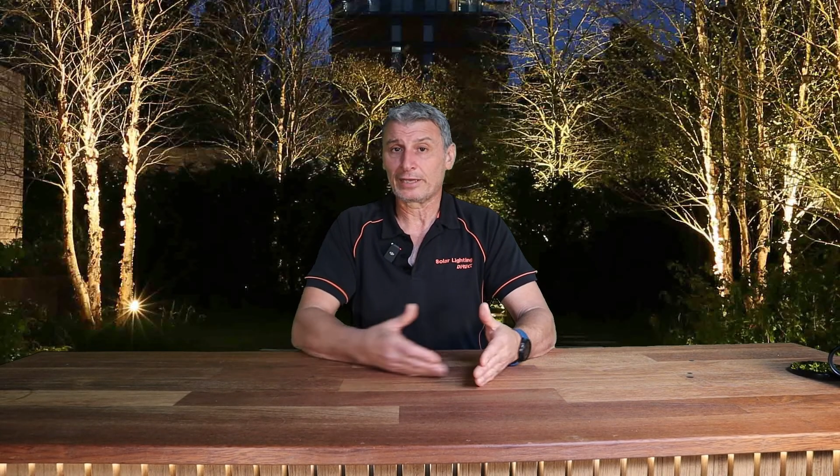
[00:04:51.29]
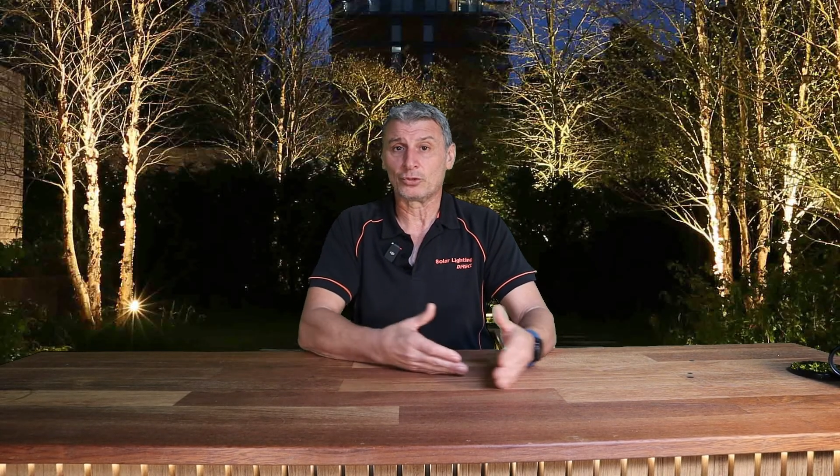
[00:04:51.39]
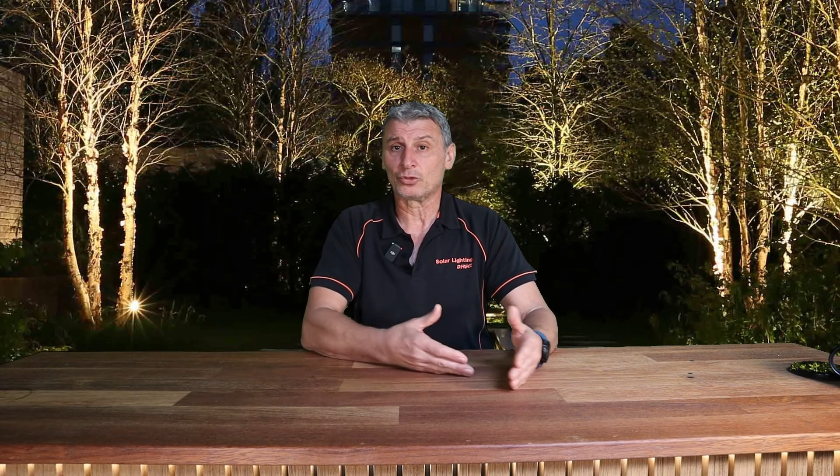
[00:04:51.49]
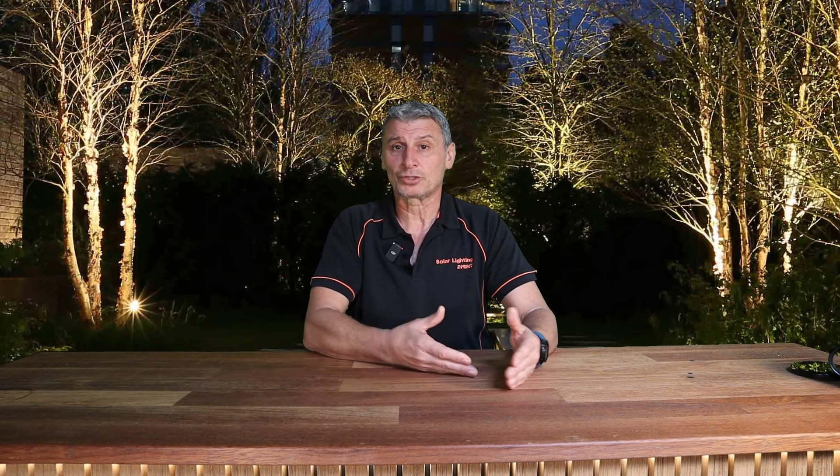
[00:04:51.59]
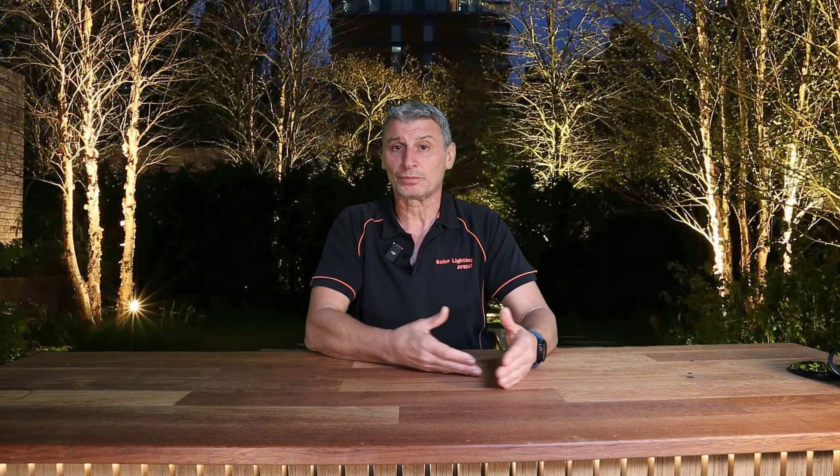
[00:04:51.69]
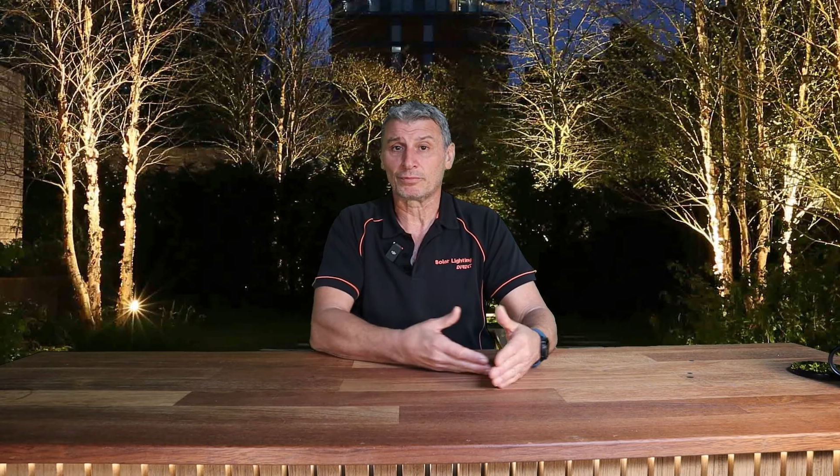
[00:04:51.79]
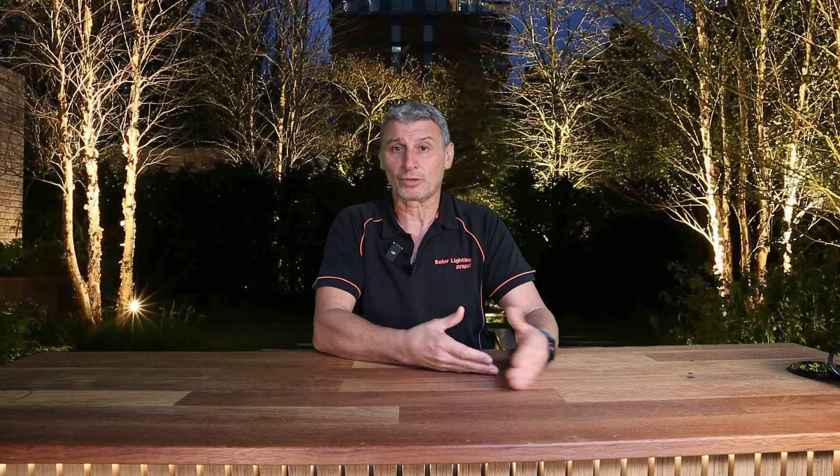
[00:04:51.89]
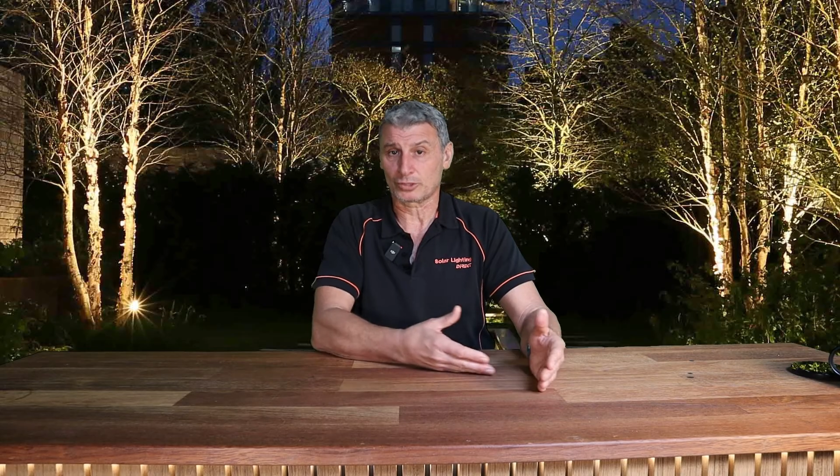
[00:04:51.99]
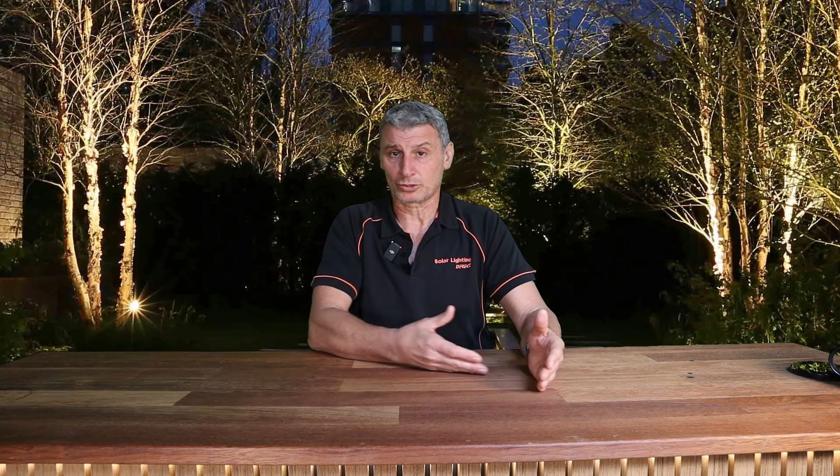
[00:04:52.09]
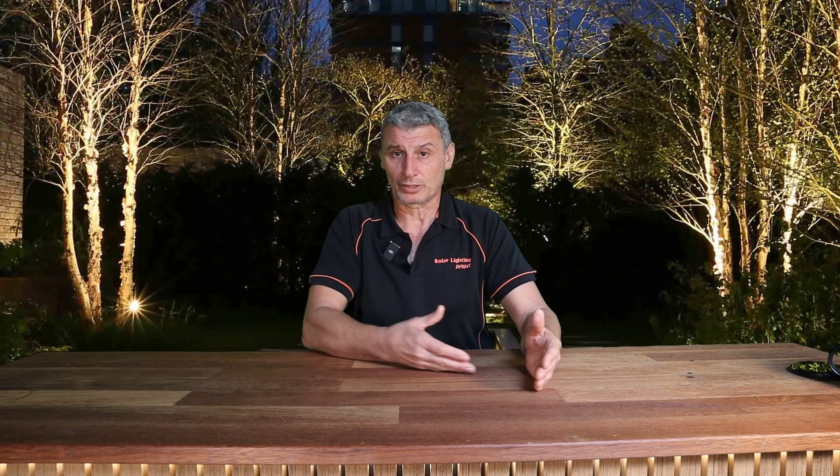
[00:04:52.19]
in autumn
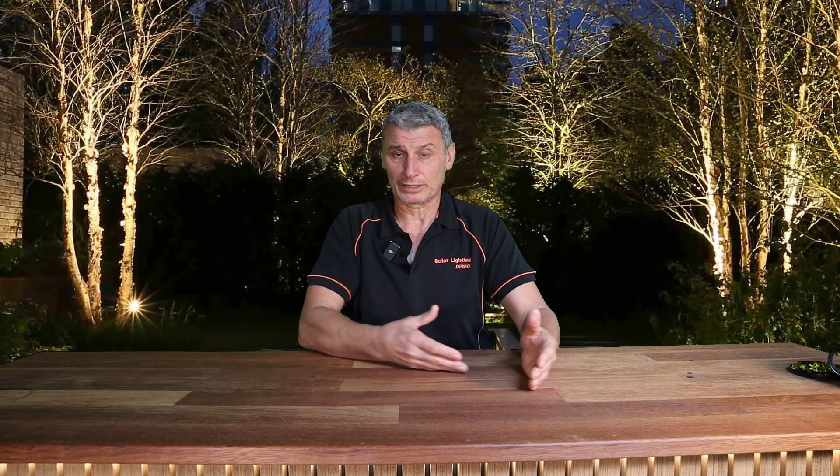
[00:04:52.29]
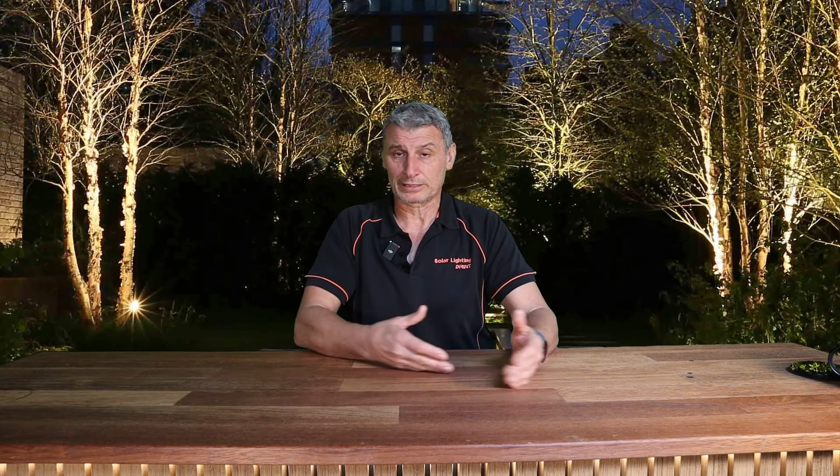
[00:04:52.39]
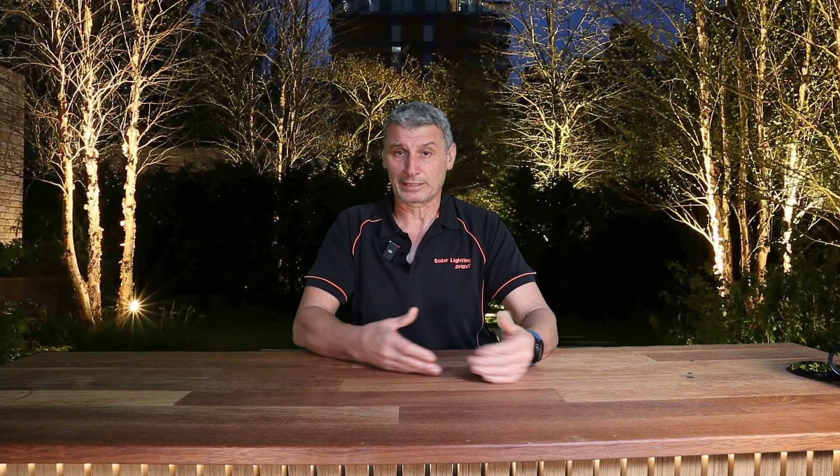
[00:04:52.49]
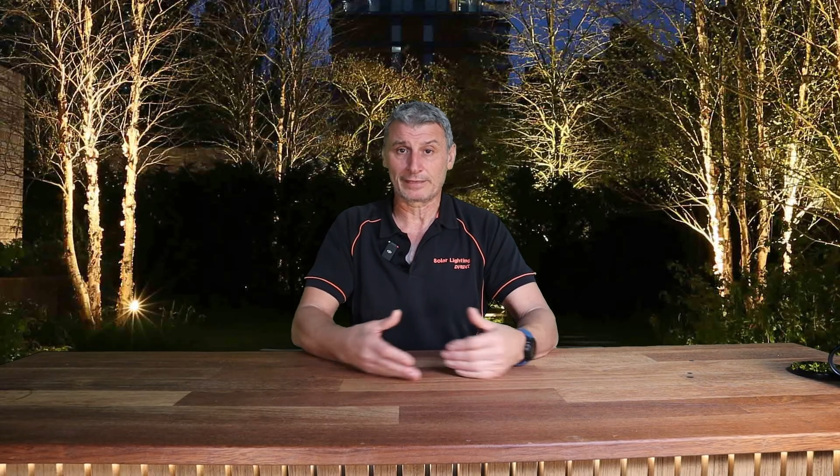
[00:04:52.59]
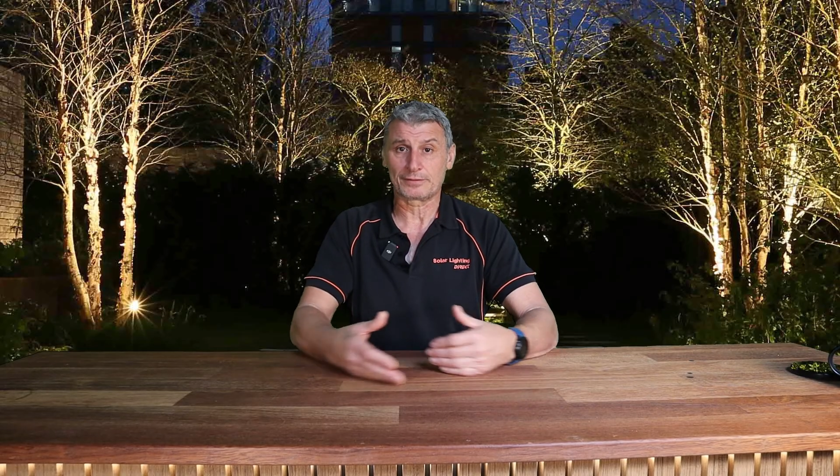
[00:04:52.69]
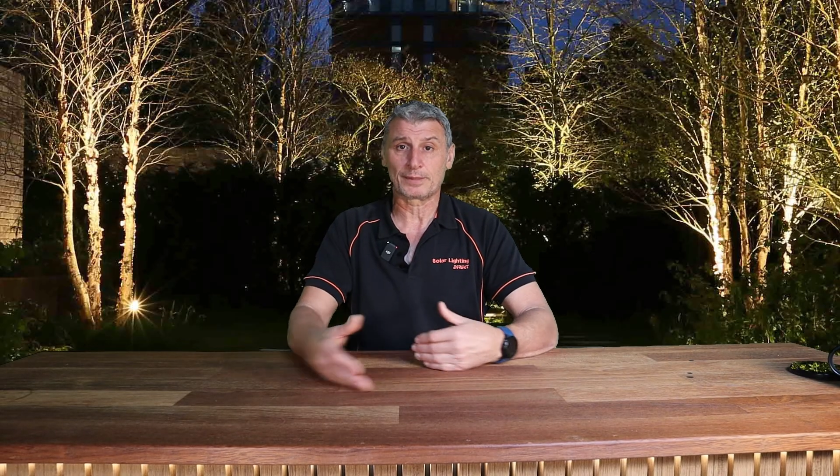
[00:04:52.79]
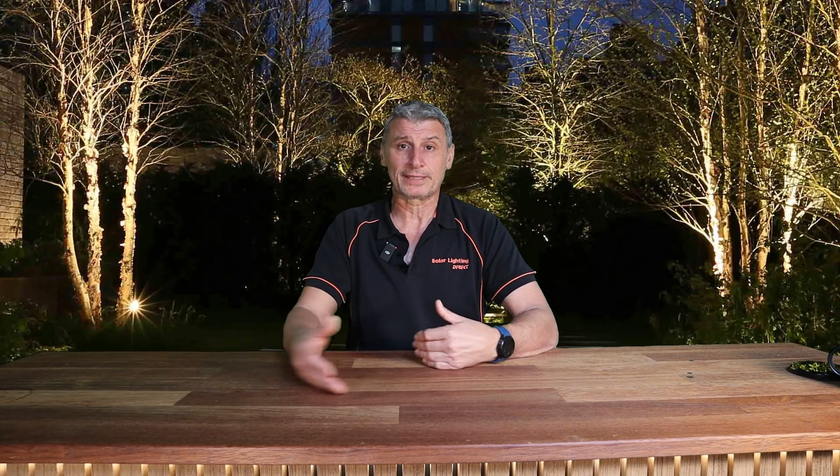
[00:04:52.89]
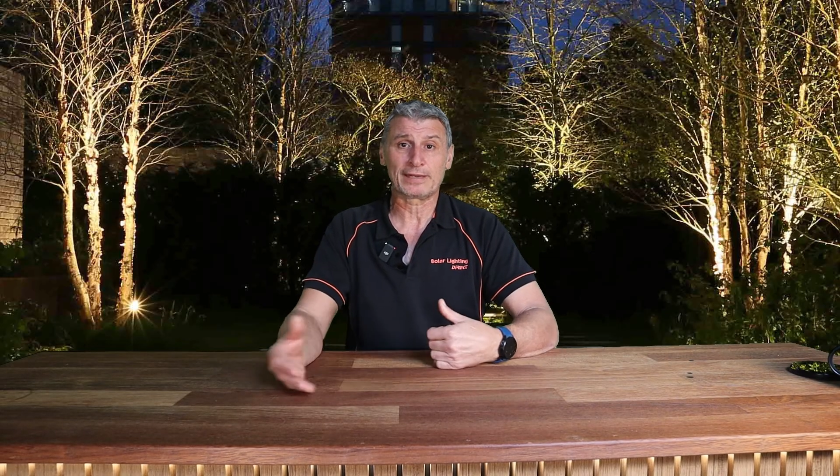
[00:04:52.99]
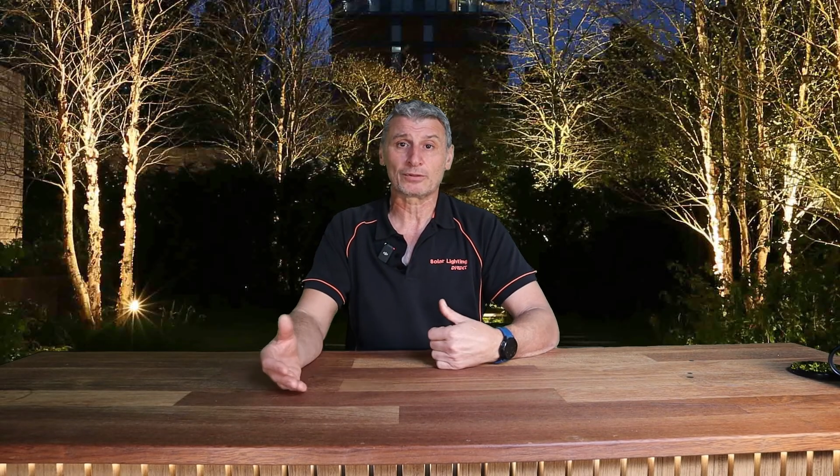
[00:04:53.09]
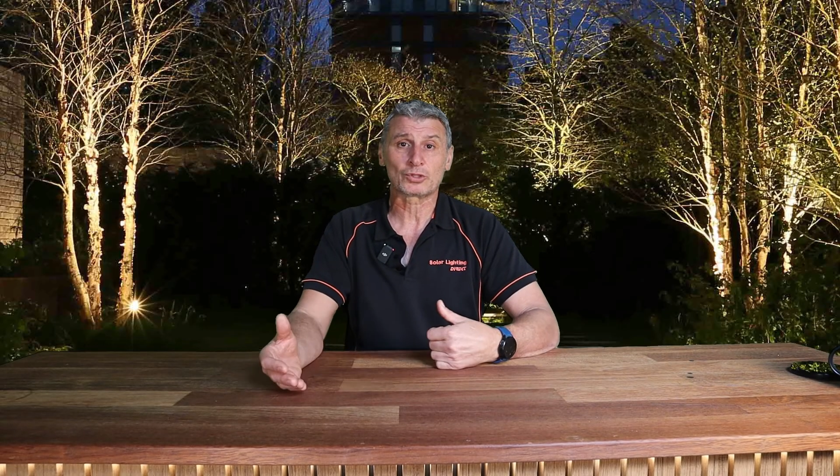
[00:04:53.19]
lost all its leaves but
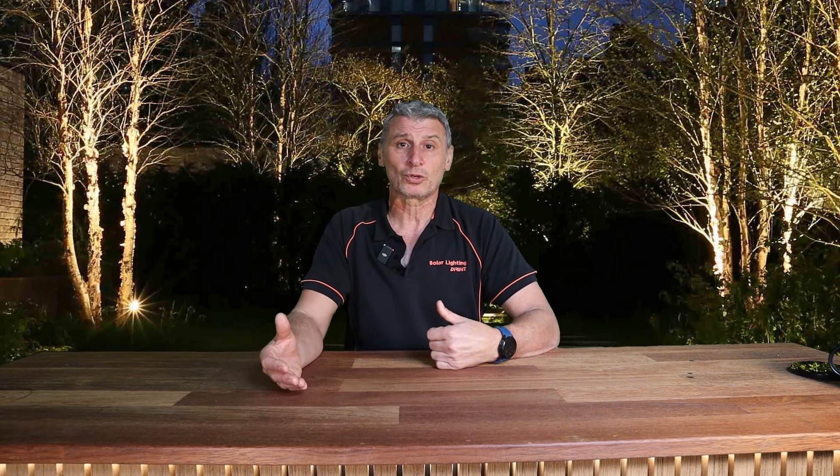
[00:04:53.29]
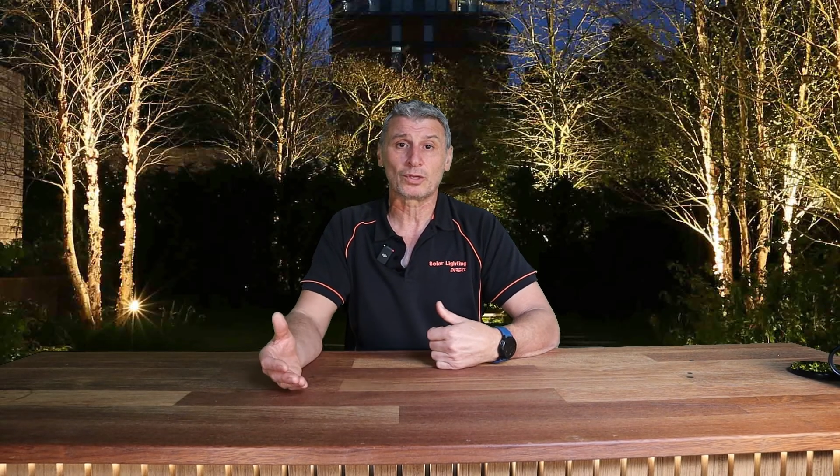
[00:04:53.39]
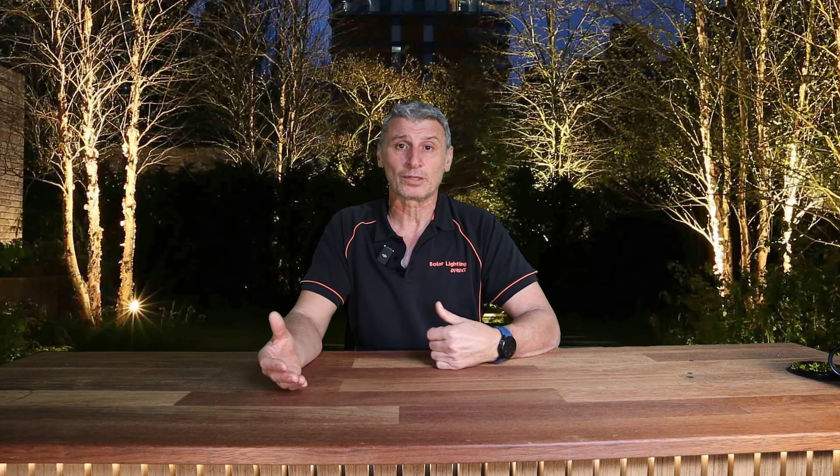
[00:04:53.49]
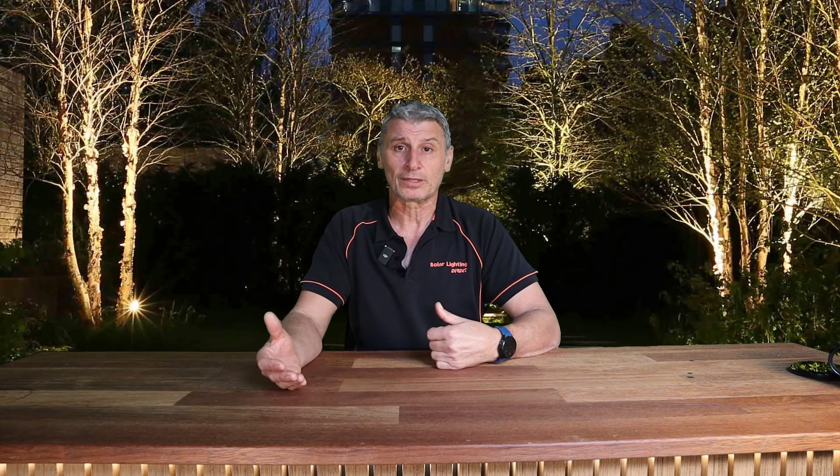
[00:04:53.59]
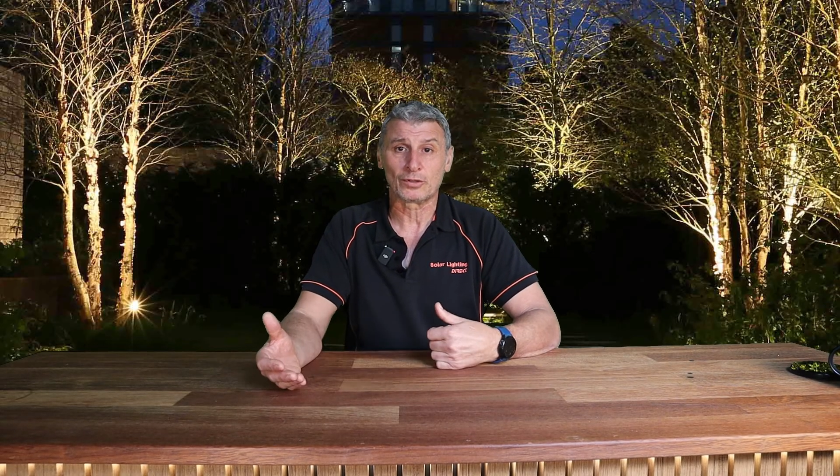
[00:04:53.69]
now it's got all,